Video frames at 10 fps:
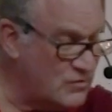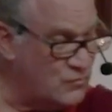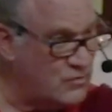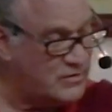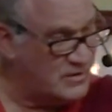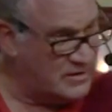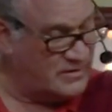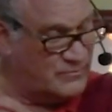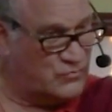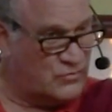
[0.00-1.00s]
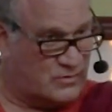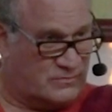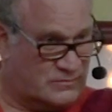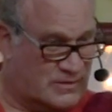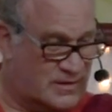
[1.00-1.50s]
or in a
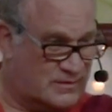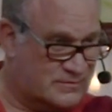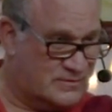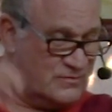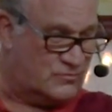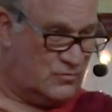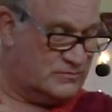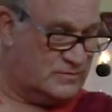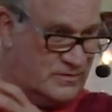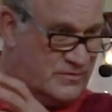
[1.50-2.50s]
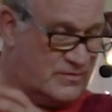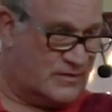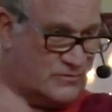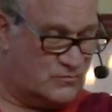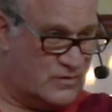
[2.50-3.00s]
more like exalted and
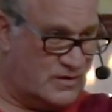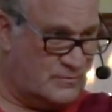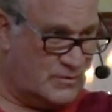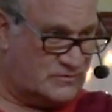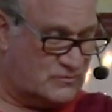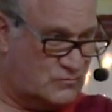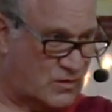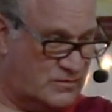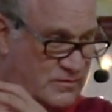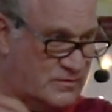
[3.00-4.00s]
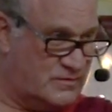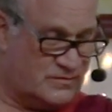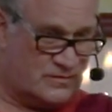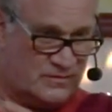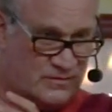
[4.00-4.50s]
sacred way about the
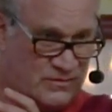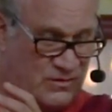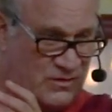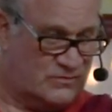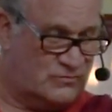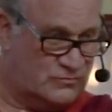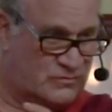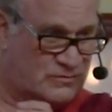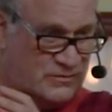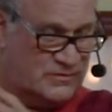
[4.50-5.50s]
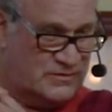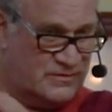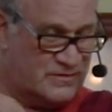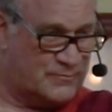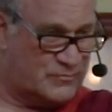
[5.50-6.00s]
oneness and the non-dual and the
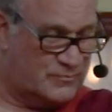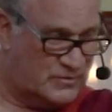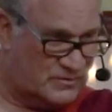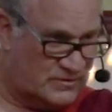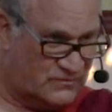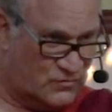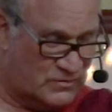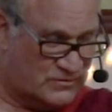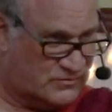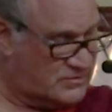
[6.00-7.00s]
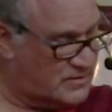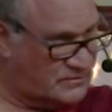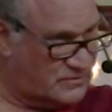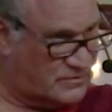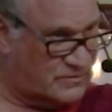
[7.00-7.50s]
inseparability of all interconnected